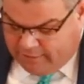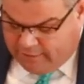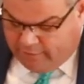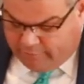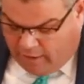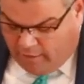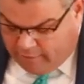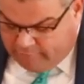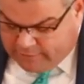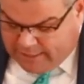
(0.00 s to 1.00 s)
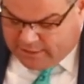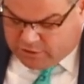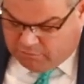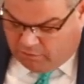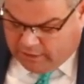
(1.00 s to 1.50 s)
or the Ark of the
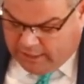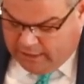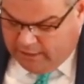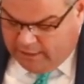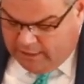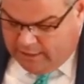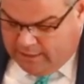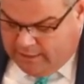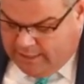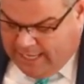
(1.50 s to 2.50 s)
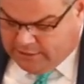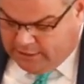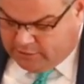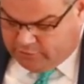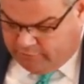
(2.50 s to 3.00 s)
Testimony, as it
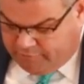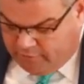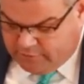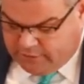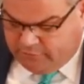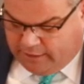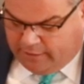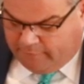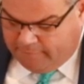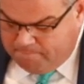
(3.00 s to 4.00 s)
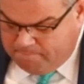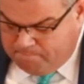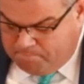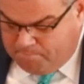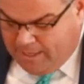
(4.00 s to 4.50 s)
is referred to here.
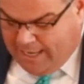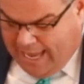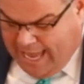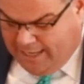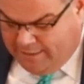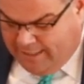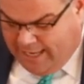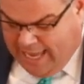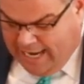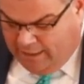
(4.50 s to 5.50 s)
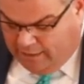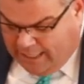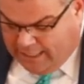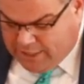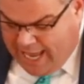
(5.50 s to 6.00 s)
And, uh, and uh,
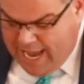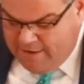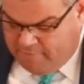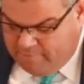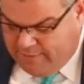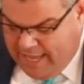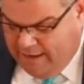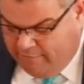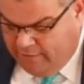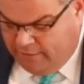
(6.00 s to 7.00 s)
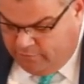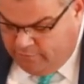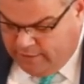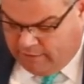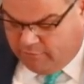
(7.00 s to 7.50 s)
aside from that, though,
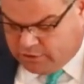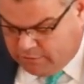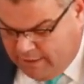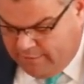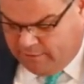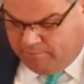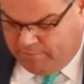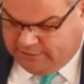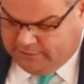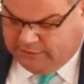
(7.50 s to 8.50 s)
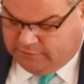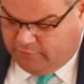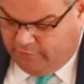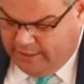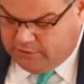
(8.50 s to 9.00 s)
there were some other pieces. For
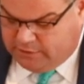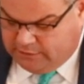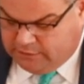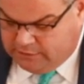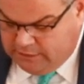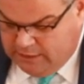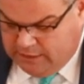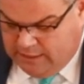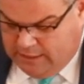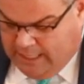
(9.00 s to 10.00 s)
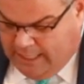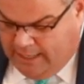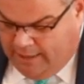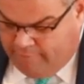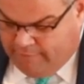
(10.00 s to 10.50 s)
instance,
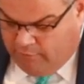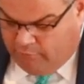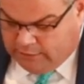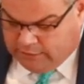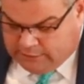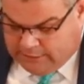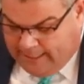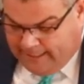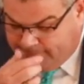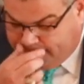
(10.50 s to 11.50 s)
uh, there was, um,